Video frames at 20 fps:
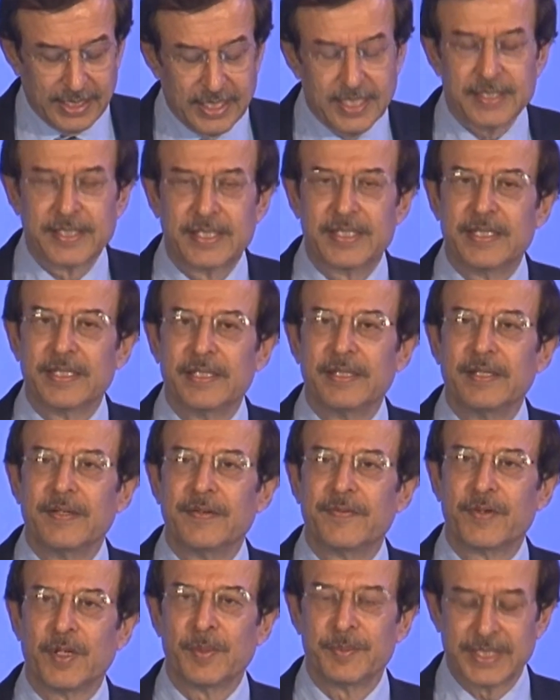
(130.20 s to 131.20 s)
is
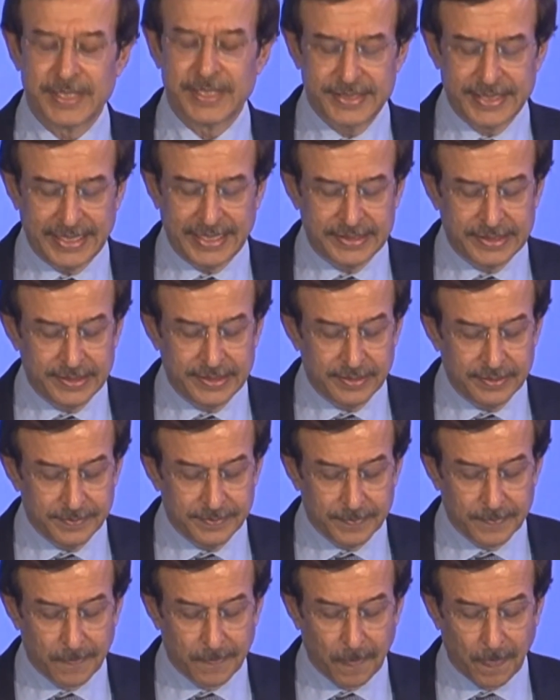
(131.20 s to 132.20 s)
from this
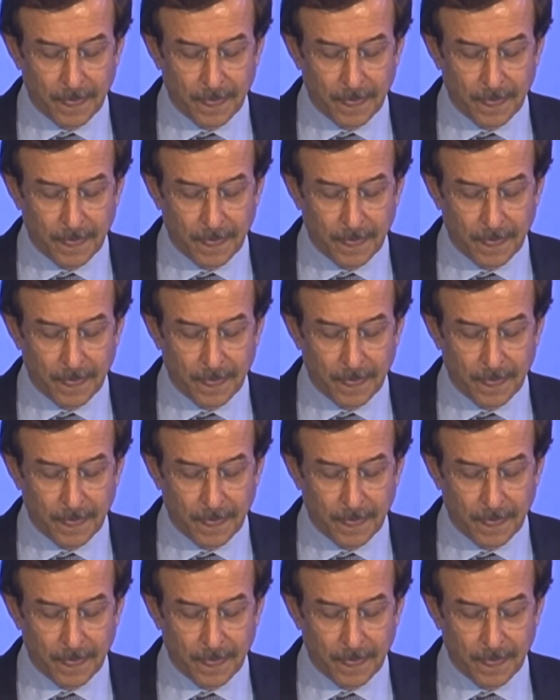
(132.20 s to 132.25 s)
sector.